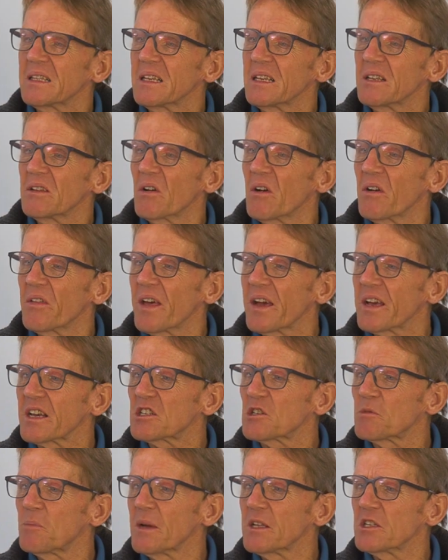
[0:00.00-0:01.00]
They're not that
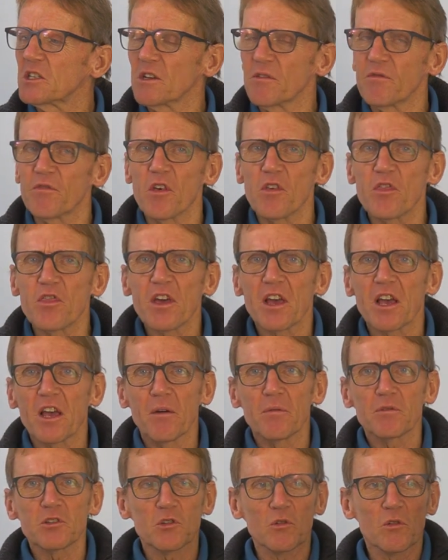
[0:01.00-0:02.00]
expensive. The
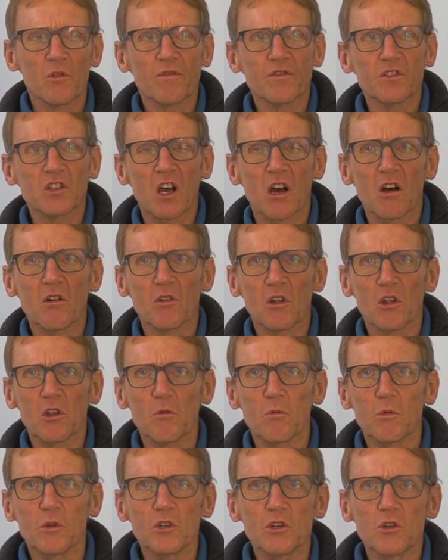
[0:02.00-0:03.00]
thicker sort of tile that
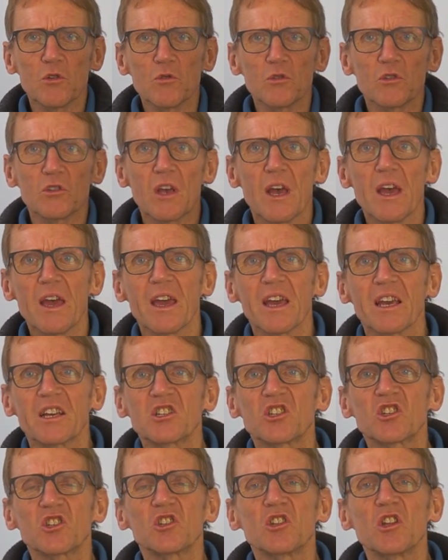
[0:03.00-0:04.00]
you would use
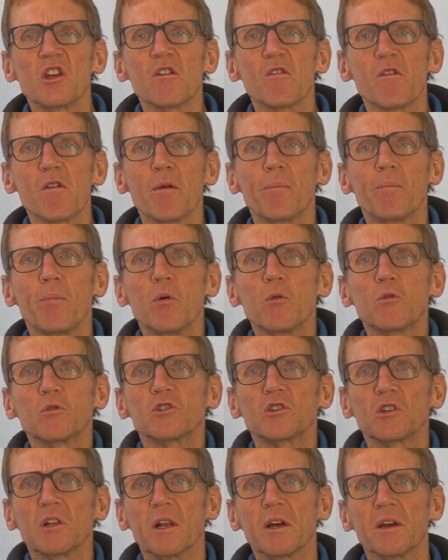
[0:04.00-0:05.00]
exterior
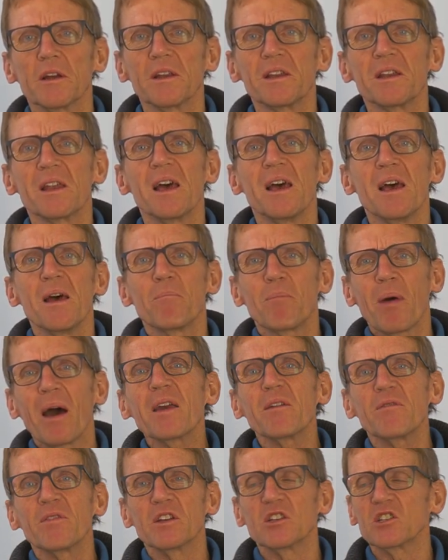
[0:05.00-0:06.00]
porcelain
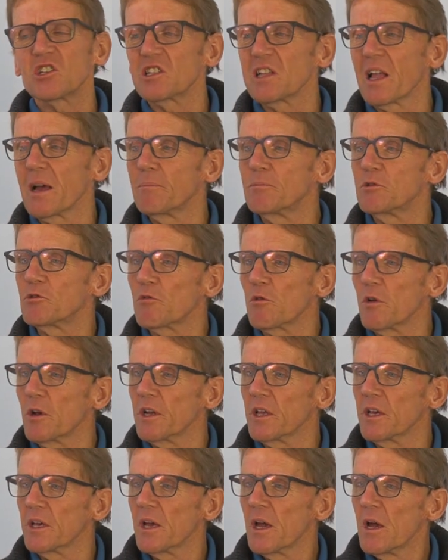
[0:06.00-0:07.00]
paving slabs
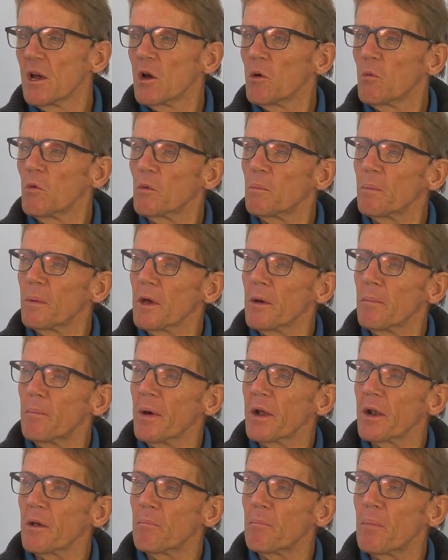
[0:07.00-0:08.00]
really would be a
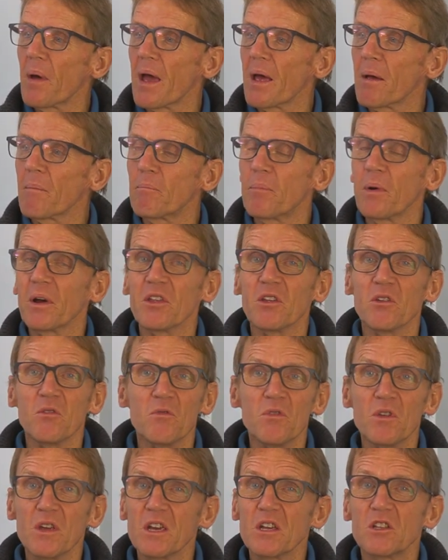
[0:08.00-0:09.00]
better bet. But you
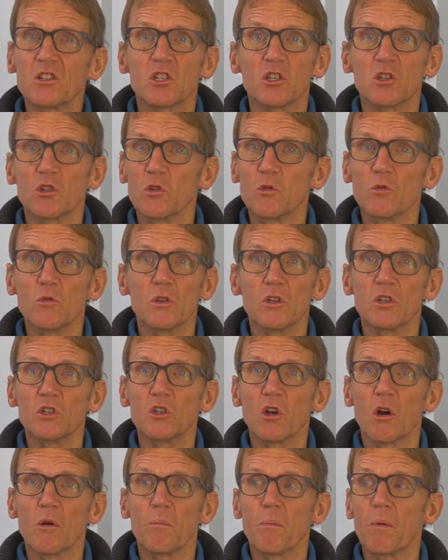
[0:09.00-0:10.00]
need to do the
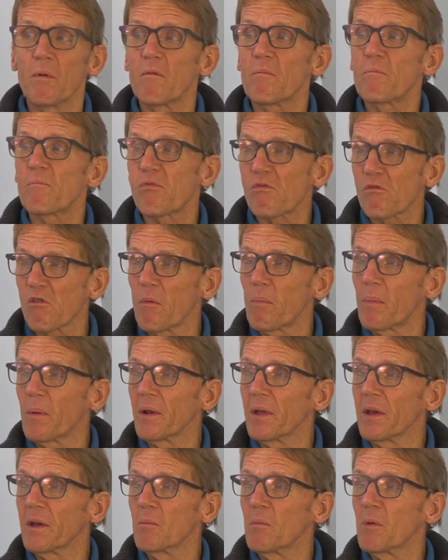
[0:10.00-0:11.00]
job
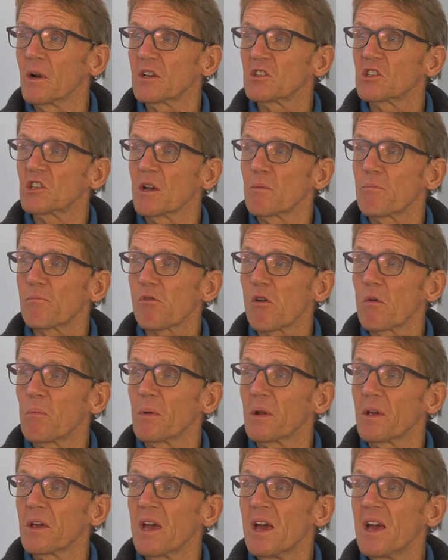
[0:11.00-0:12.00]
properly. And when I say
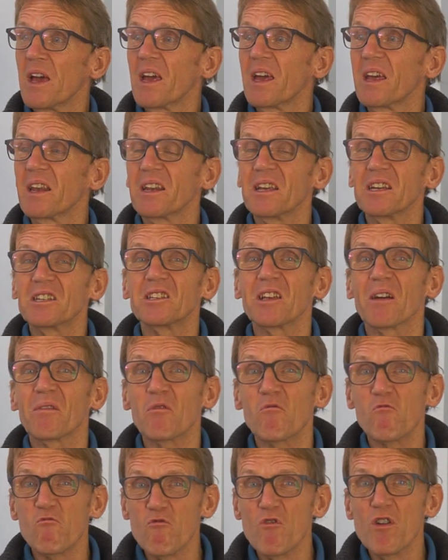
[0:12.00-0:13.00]
properly, it needs to have
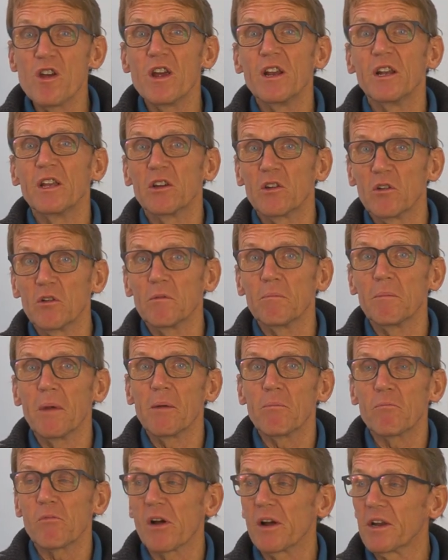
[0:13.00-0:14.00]
a really good
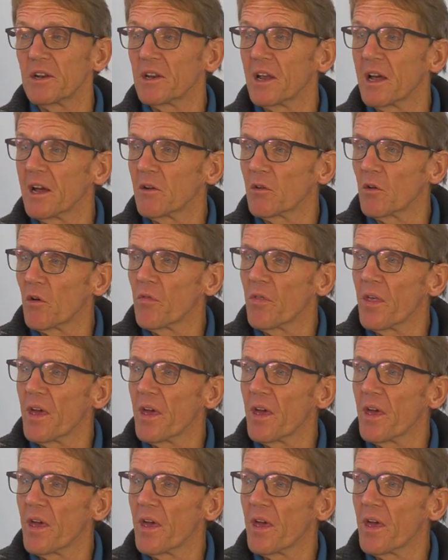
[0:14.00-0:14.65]
membrane down on